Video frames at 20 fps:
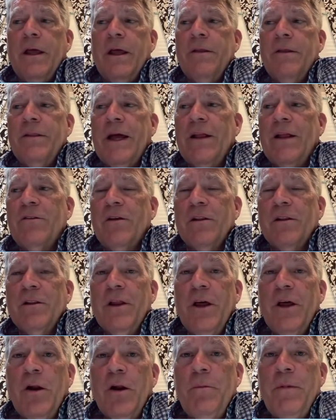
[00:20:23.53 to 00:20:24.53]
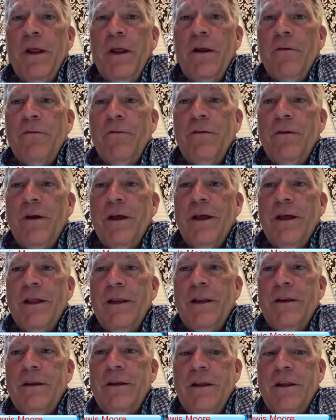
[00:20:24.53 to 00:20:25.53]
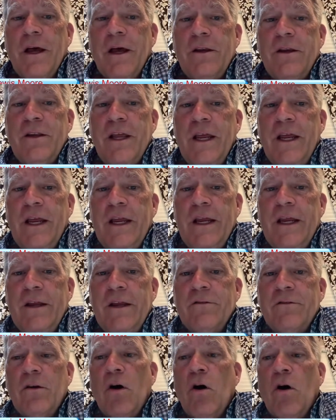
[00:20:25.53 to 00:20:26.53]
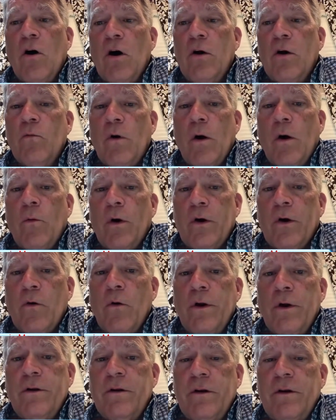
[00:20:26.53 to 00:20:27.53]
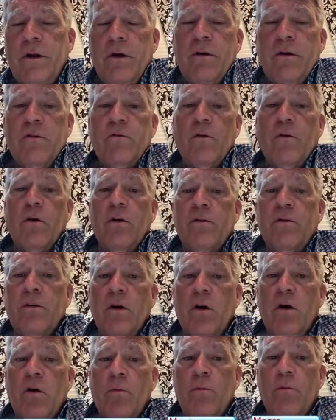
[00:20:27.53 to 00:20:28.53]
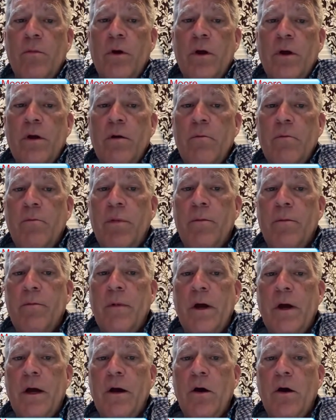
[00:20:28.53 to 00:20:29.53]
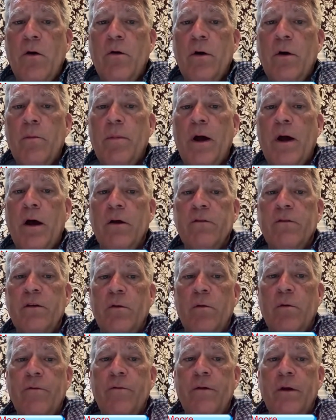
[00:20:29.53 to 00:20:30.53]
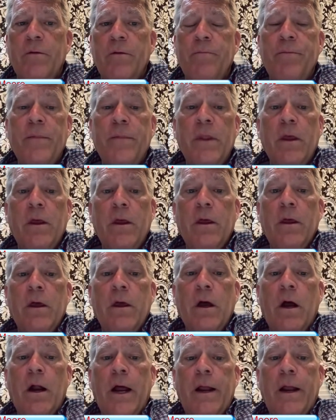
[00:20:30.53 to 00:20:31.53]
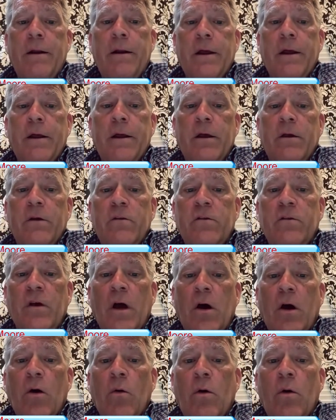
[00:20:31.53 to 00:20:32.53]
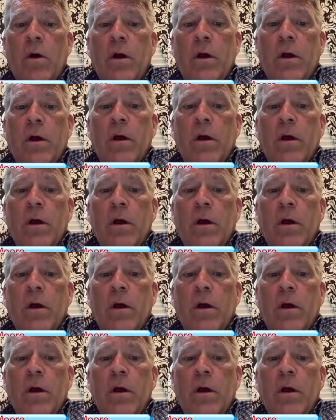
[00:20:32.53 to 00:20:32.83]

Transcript: that's a little bit of a tease on what we're going to do as far as the home owner policy review. All right, so